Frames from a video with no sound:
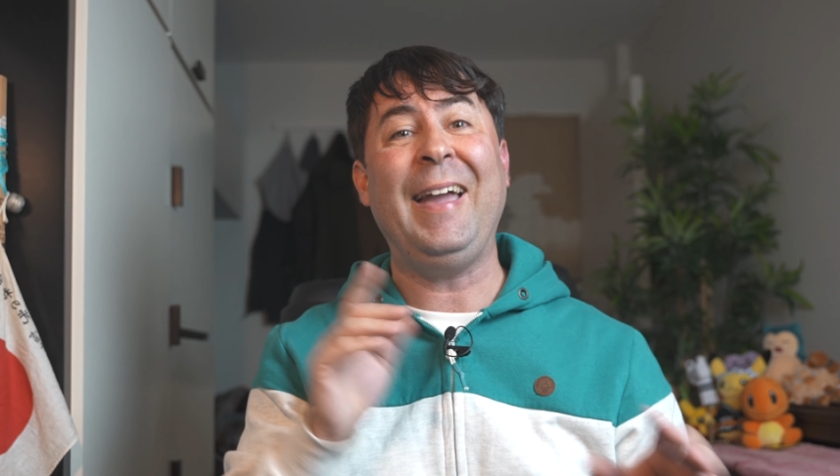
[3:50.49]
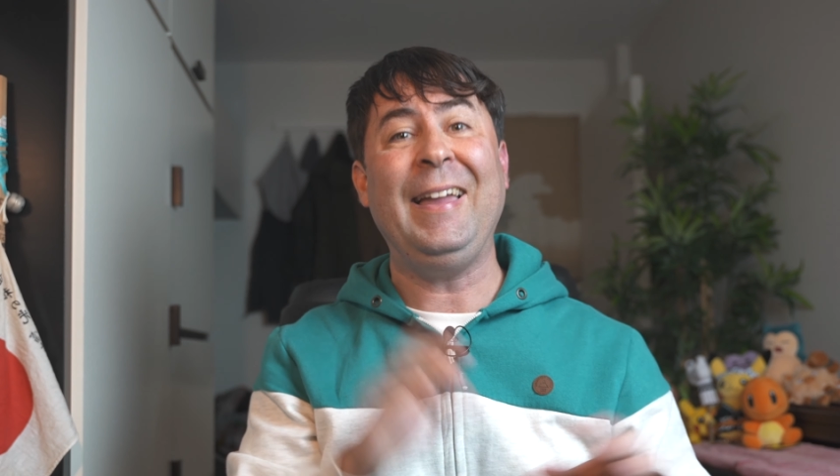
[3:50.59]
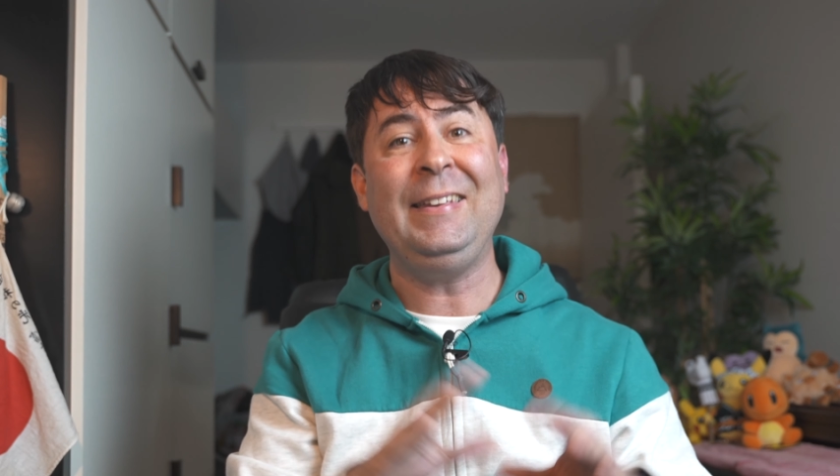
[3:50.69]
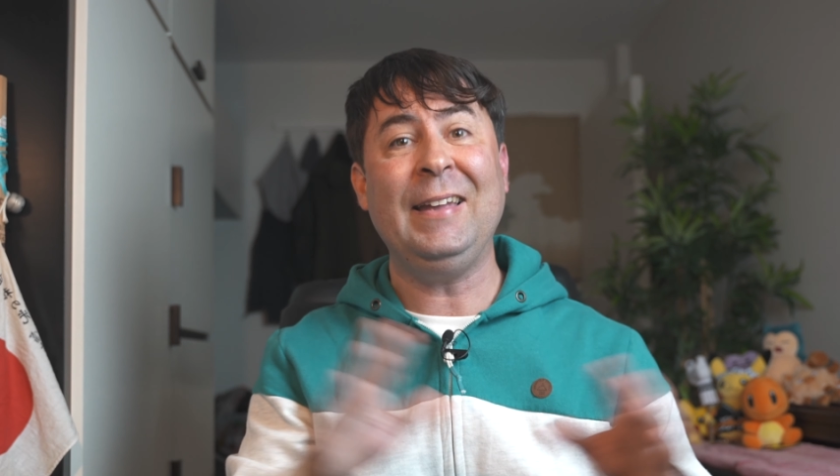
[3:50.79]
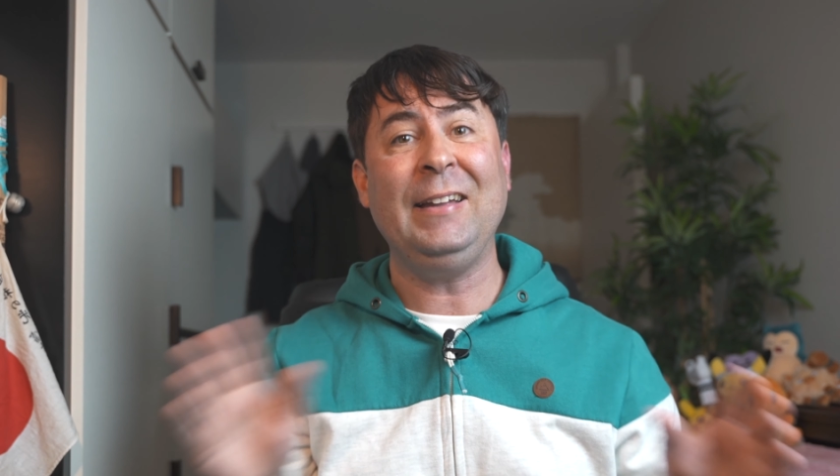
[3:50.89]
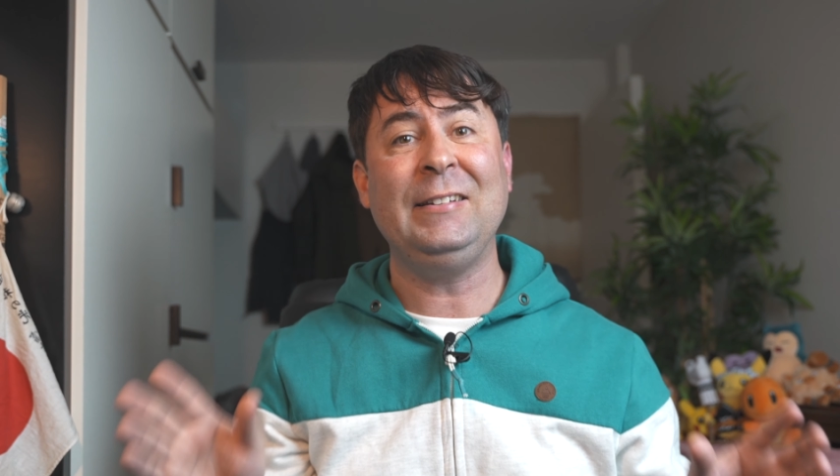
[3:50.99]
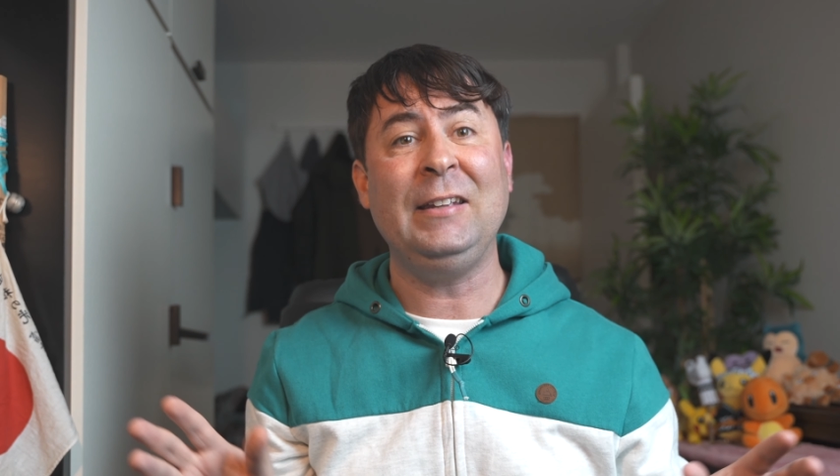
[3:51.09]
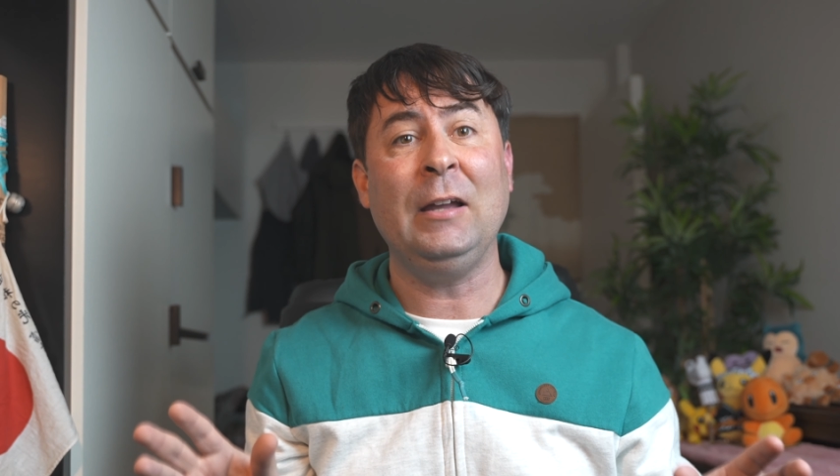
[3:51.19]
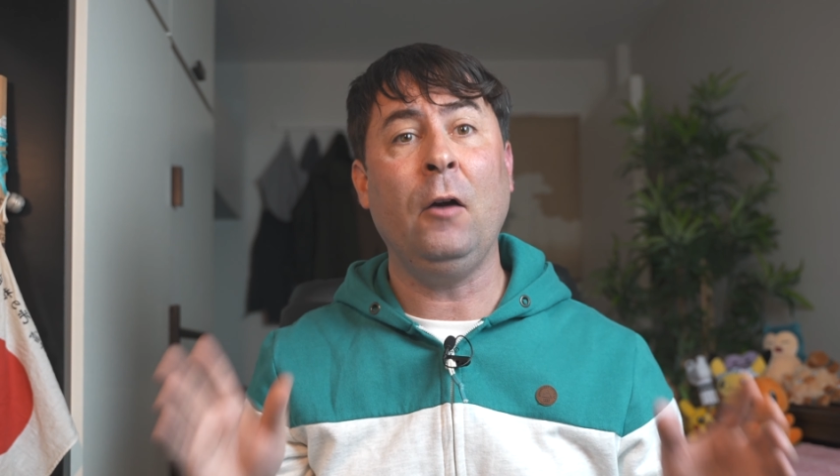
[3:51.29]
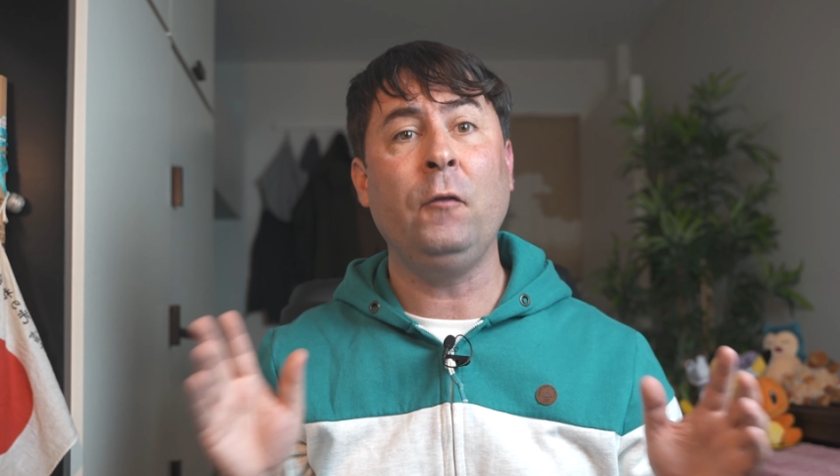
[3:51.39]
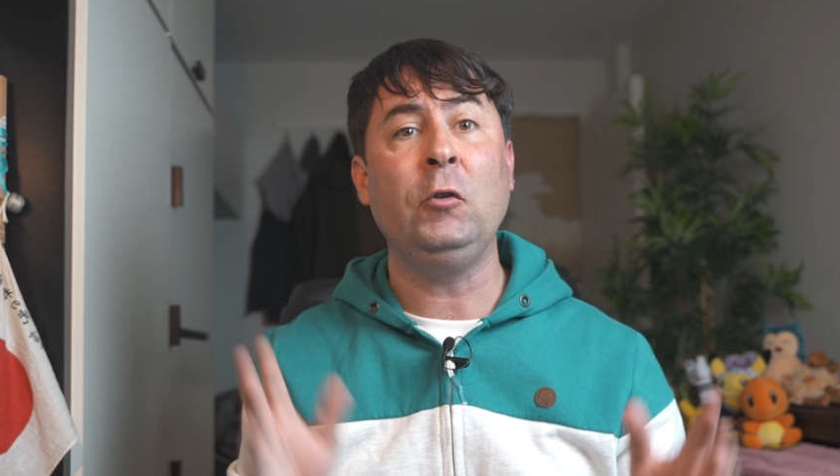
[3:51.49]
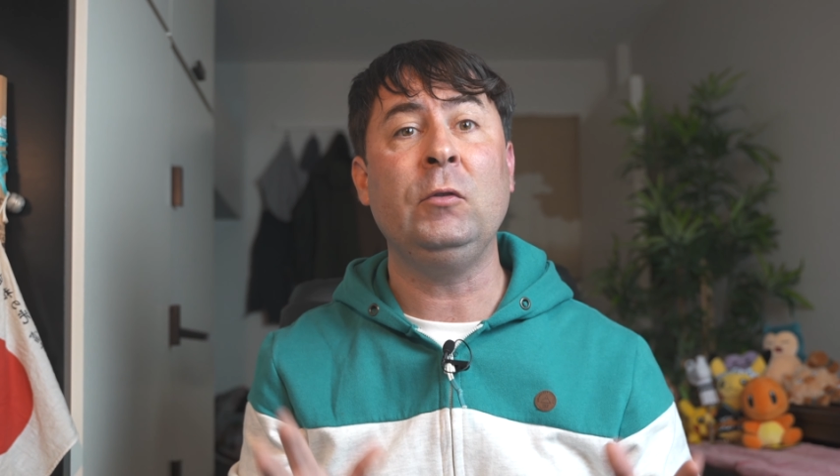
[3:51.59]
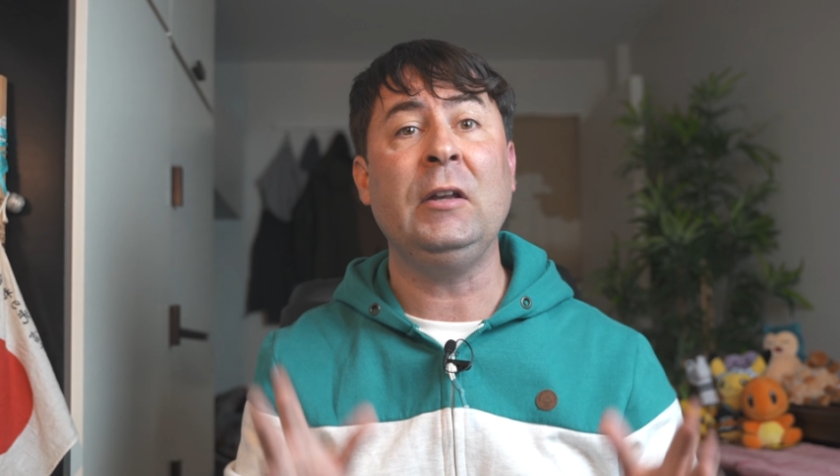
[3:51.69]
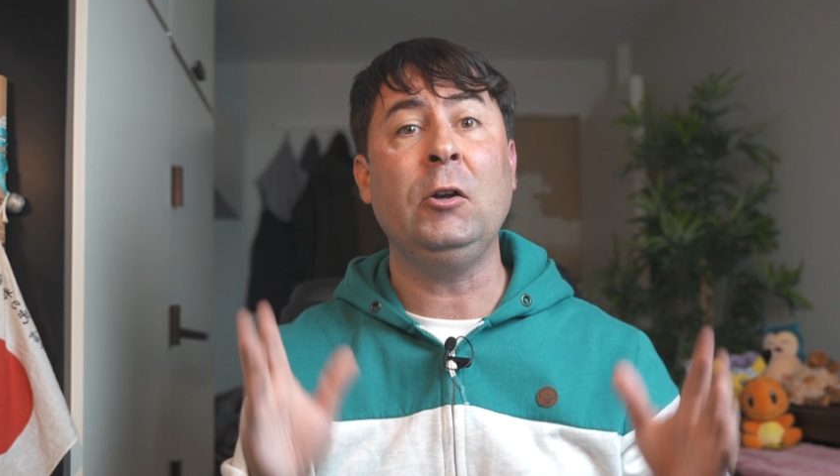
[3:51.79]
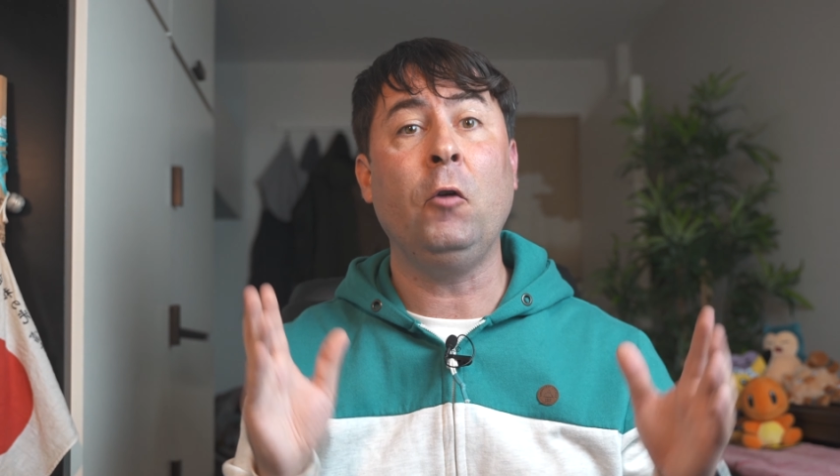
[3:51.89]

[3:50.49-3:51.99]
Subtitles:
any idea of using